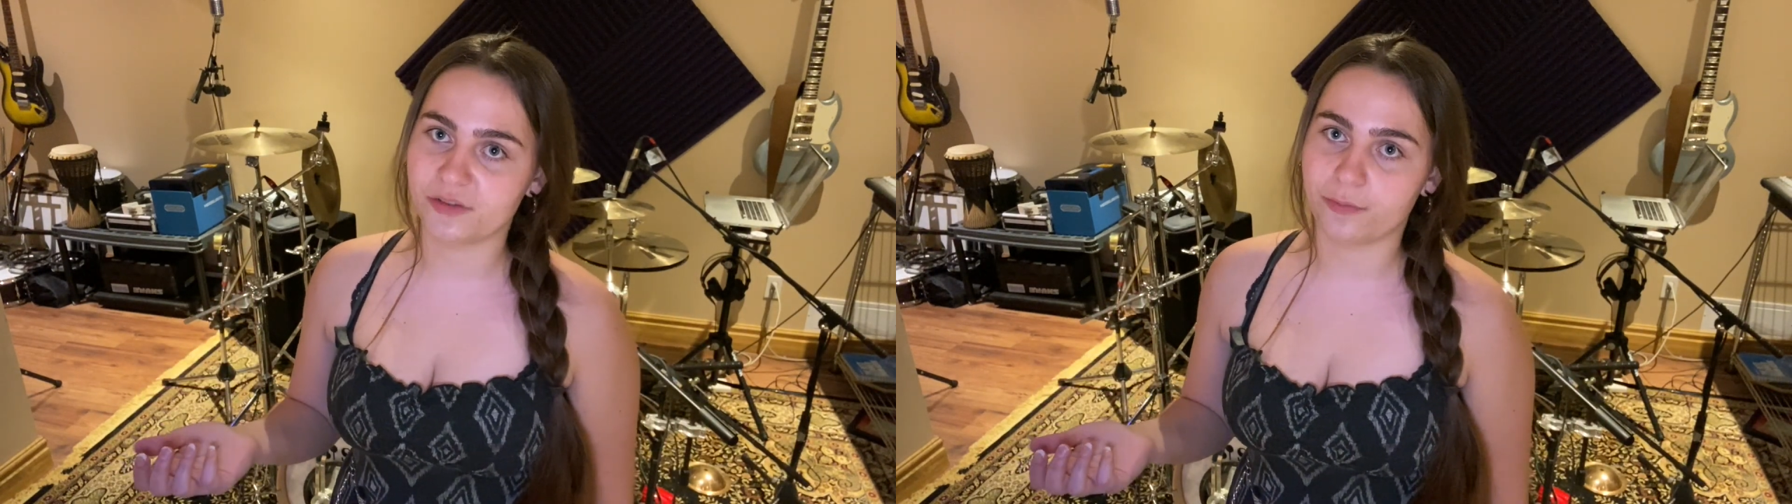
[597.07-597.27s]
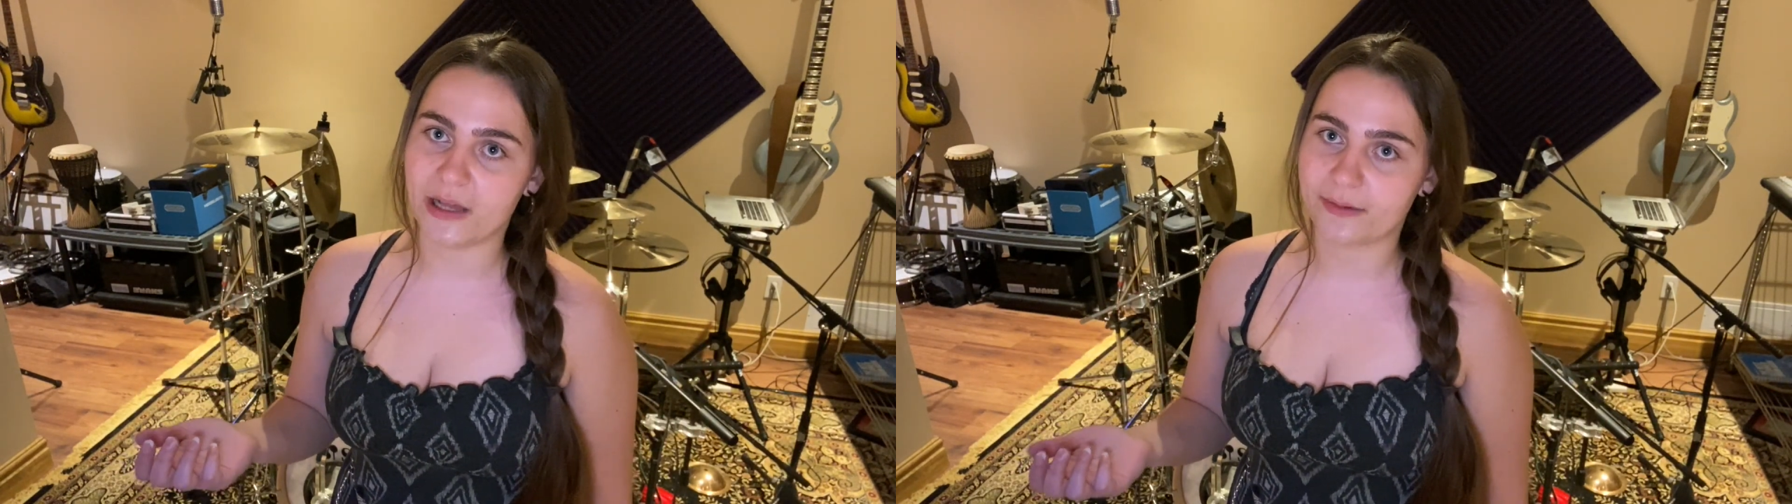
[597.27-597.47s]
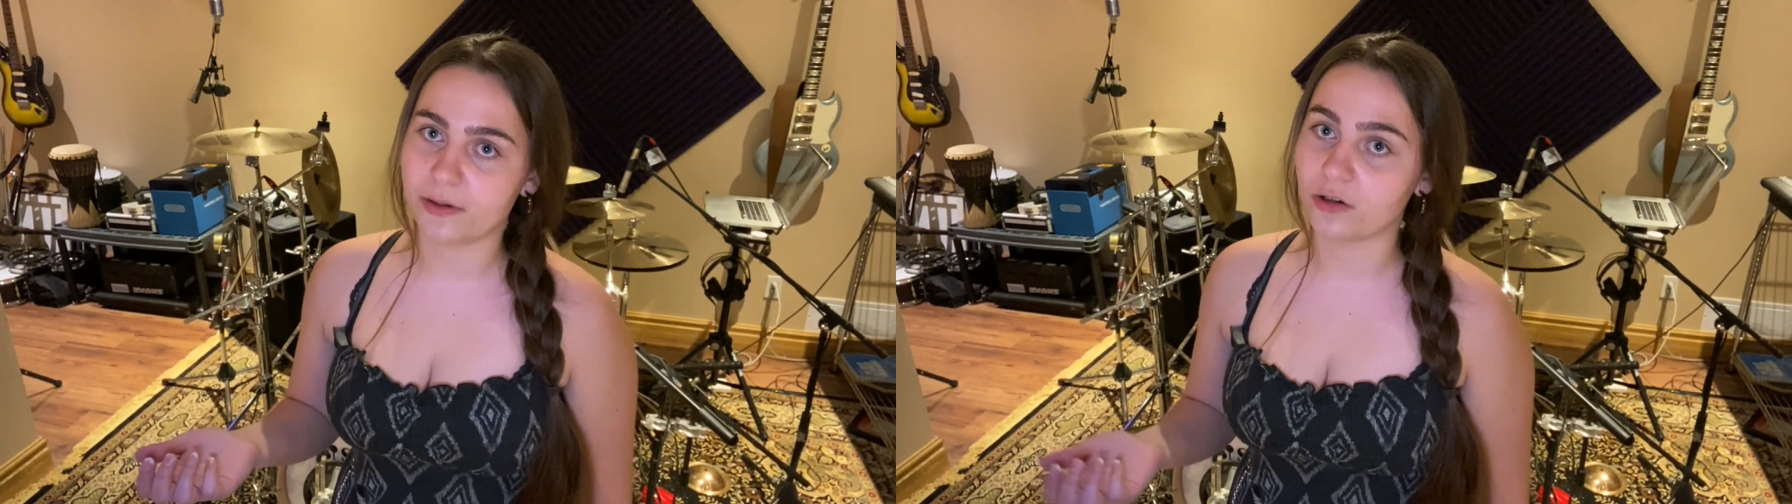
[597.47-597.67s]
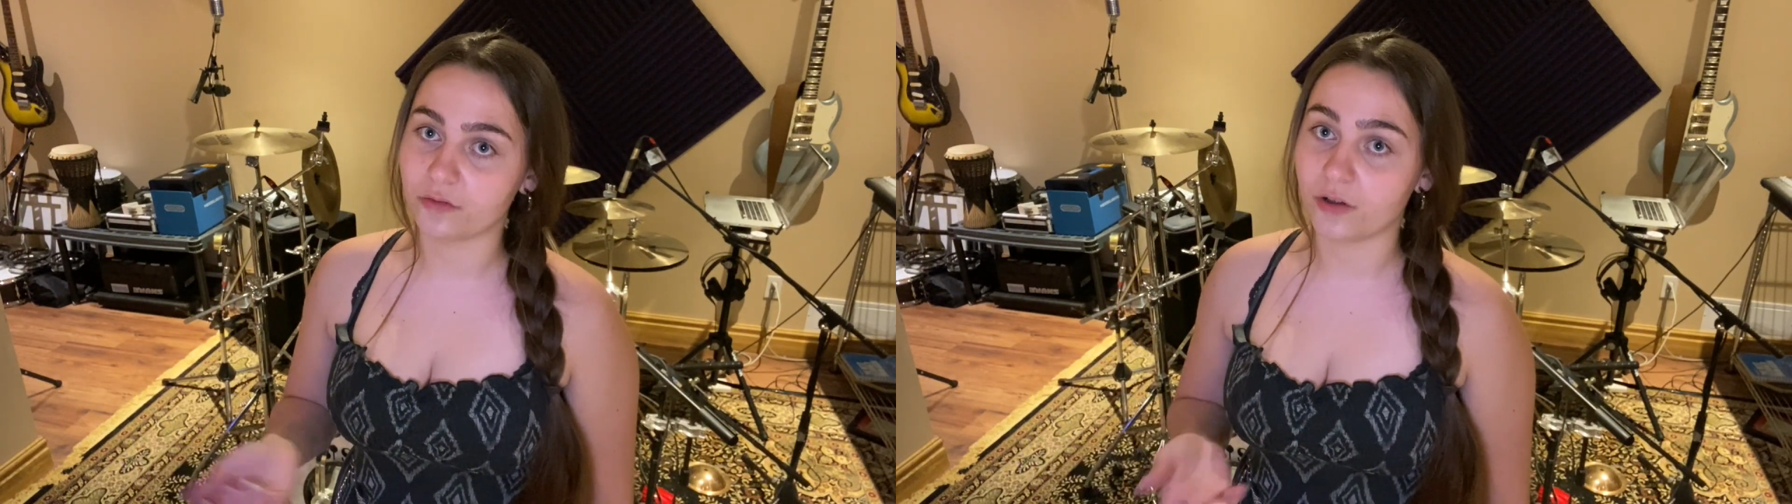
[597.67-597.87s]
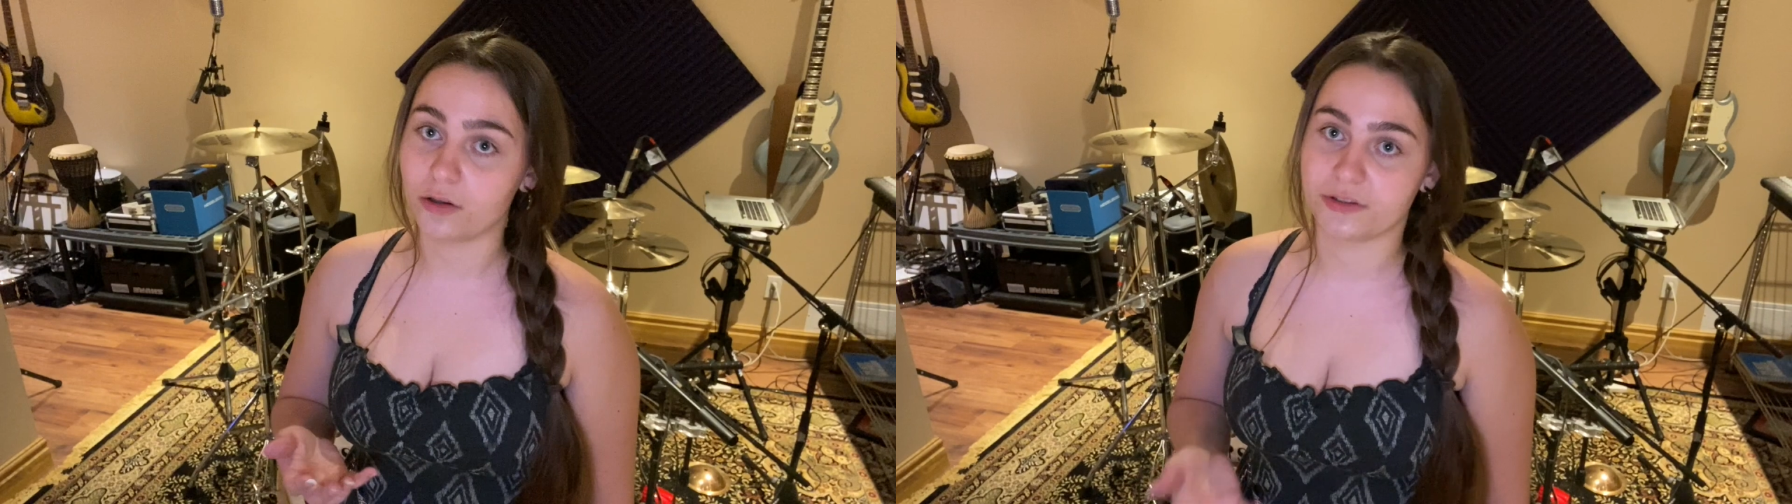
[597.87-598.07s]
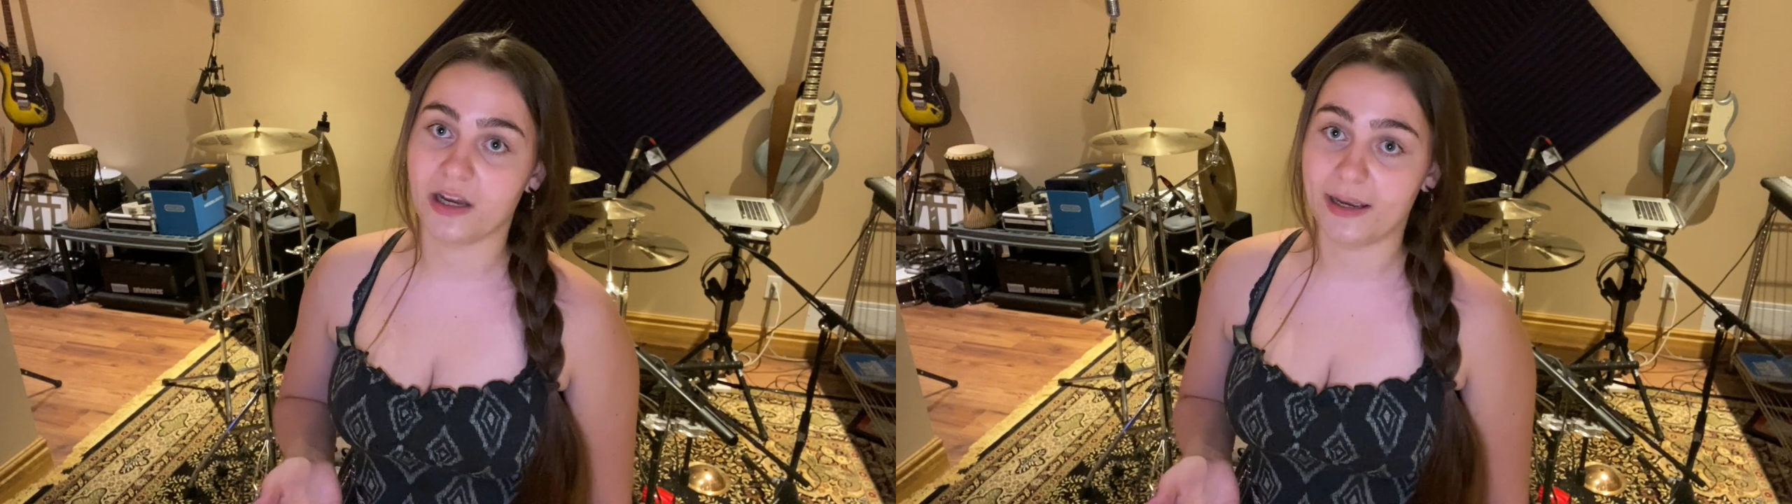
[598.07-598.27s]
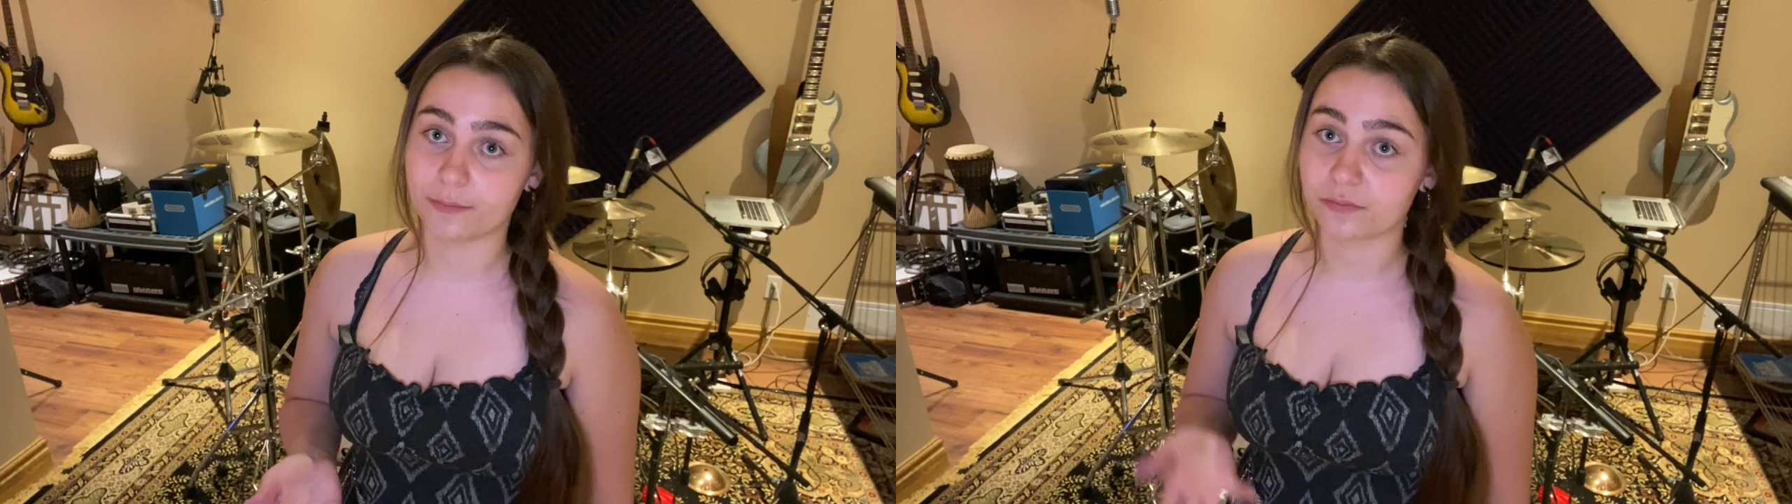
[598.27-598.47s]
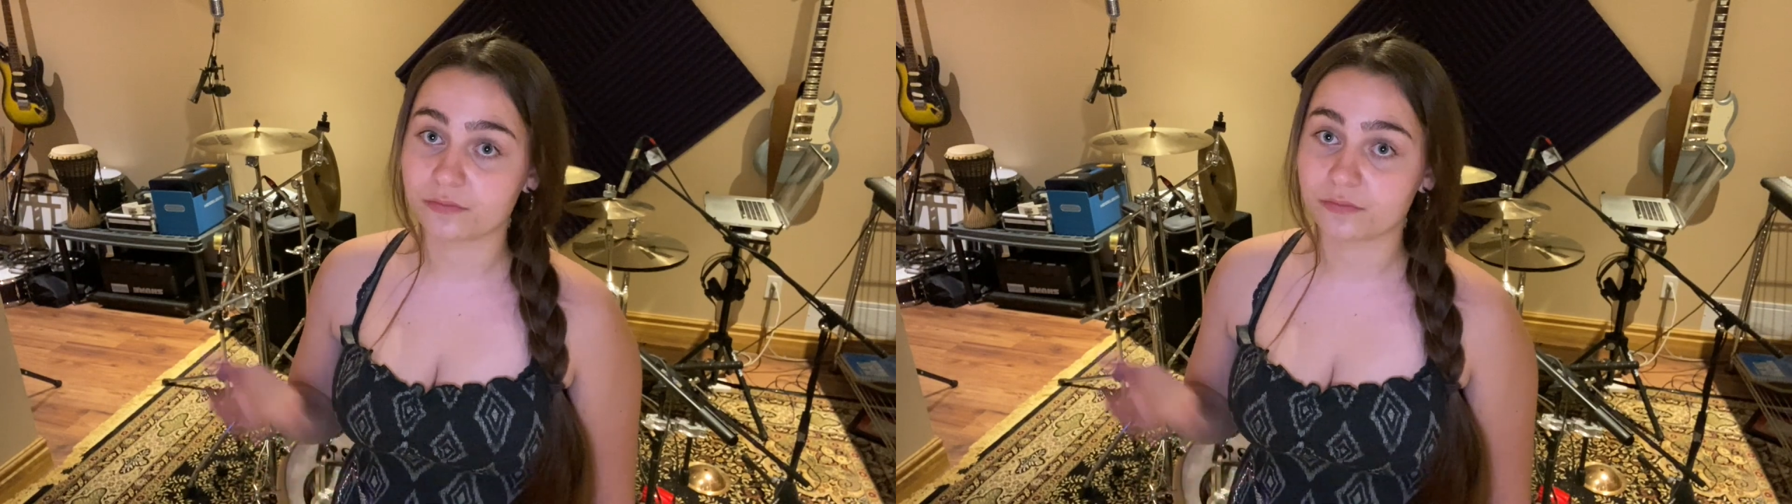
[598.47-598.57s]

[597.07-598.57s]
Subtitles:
of black metal of all time.